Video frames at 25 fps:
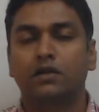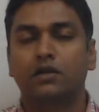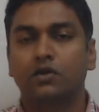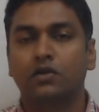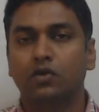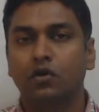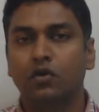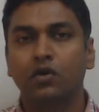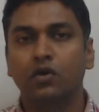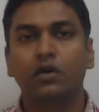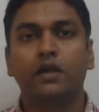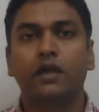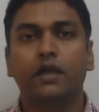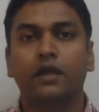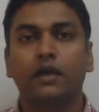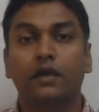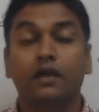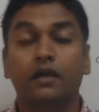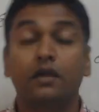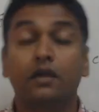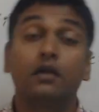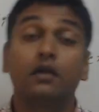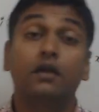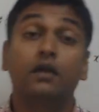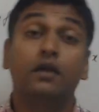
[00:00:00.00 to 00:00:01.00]
Okay.
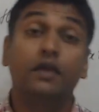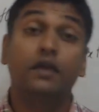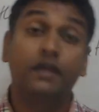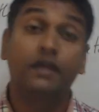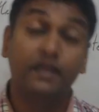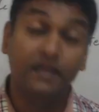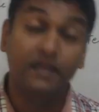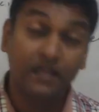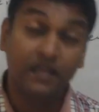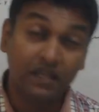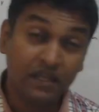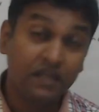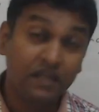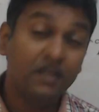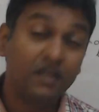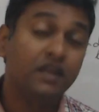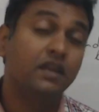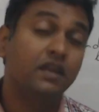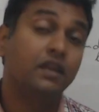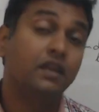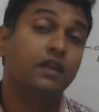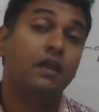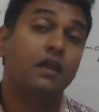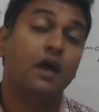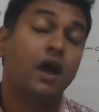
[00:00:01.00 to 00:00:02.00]
In
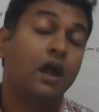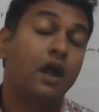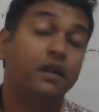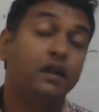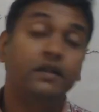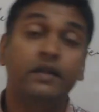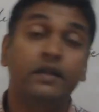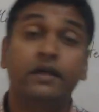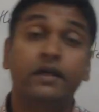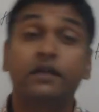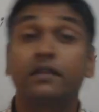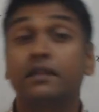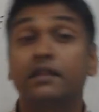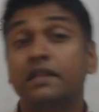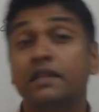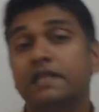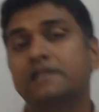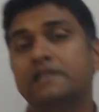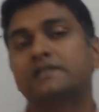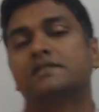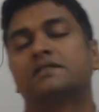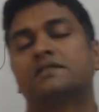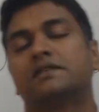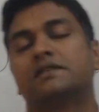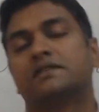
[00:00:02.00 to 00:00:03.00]
under
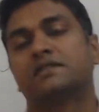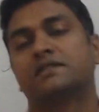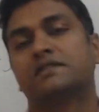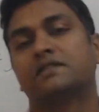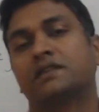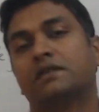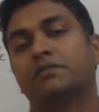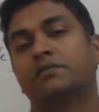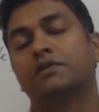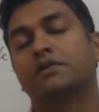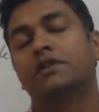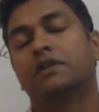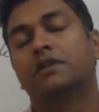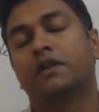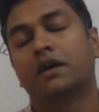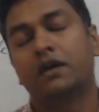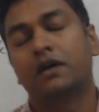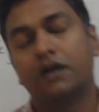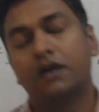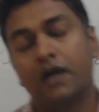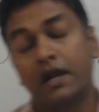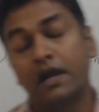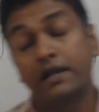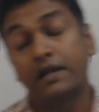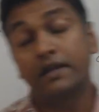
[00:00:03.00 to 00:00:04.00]
these
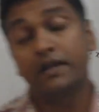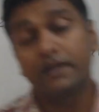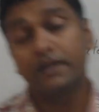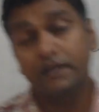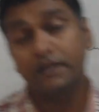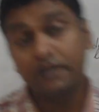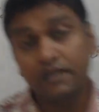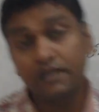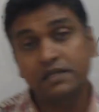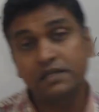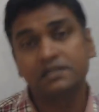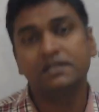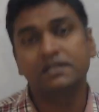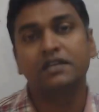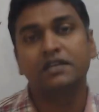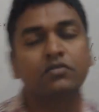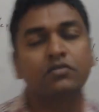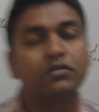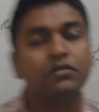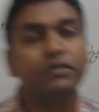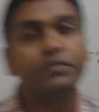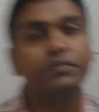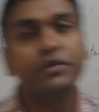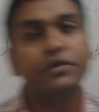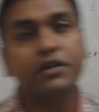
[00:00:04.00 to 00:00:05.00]

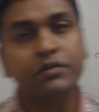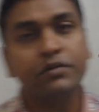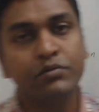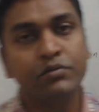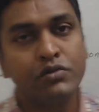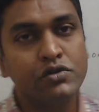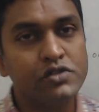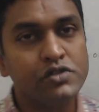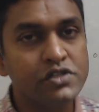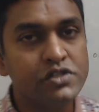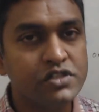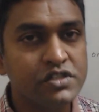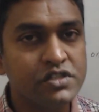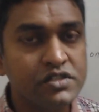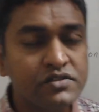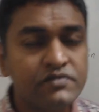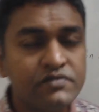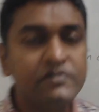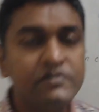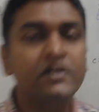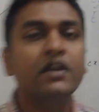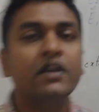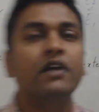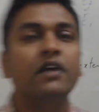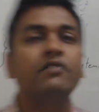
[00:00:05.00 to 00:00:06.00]
equilibrium positions, we
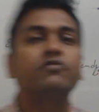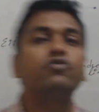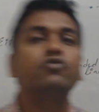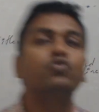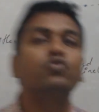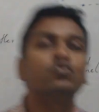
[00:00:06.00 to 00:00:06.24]
have two